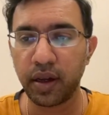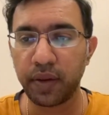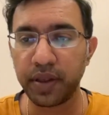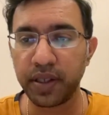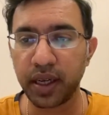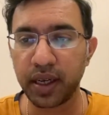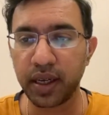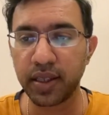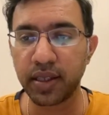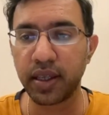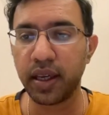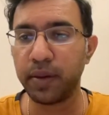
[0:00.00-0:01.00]
Ravi Shankar
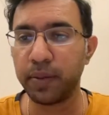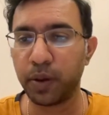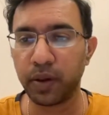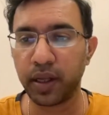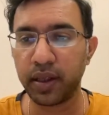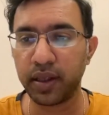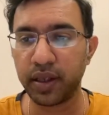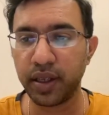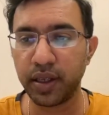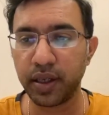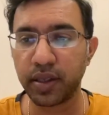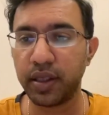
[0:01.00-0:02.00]
is saying more than 3
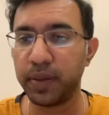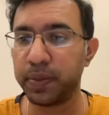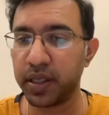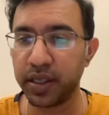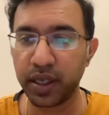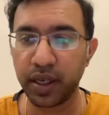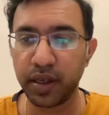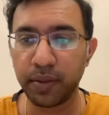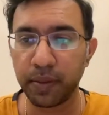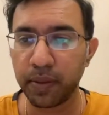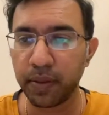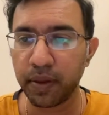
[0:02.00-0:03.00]
years. Deepti
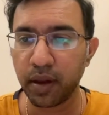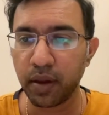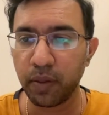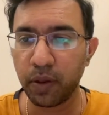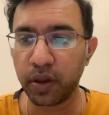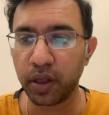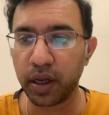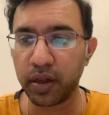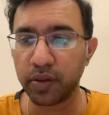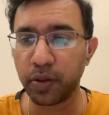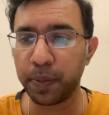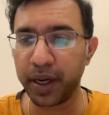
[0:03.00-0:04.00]
Jain, more
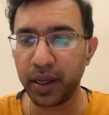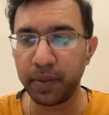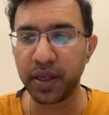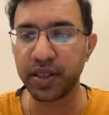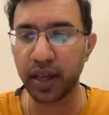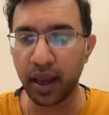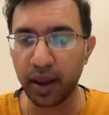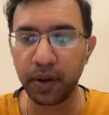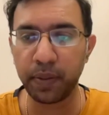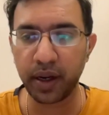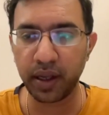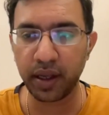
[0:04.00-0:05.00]
than. So pretty much
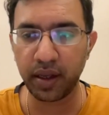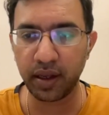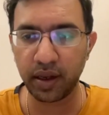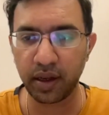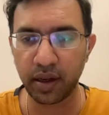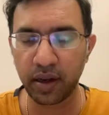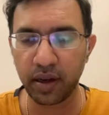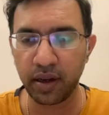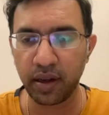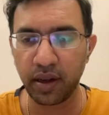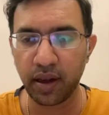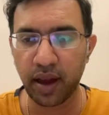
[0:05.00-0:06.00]
everybody here
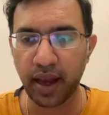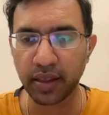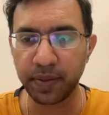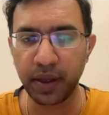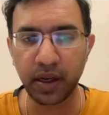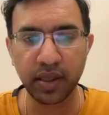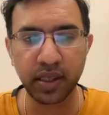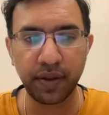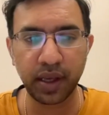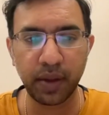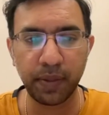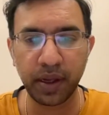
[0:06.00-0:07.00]
has been
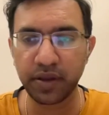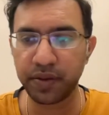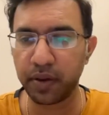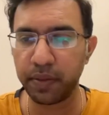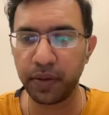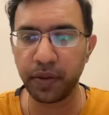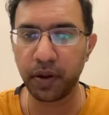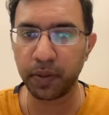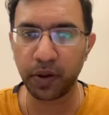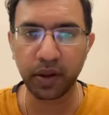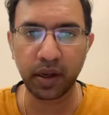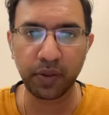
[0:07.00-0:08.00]
receiving emails from me for
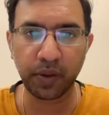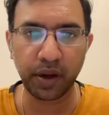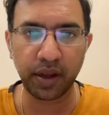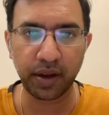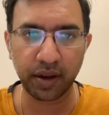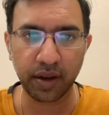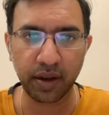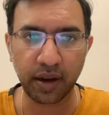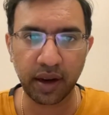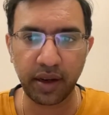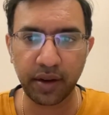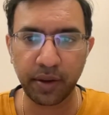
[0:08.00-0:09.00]
more than 1 year,
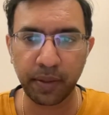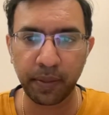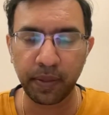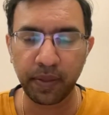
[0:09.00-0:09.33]
right?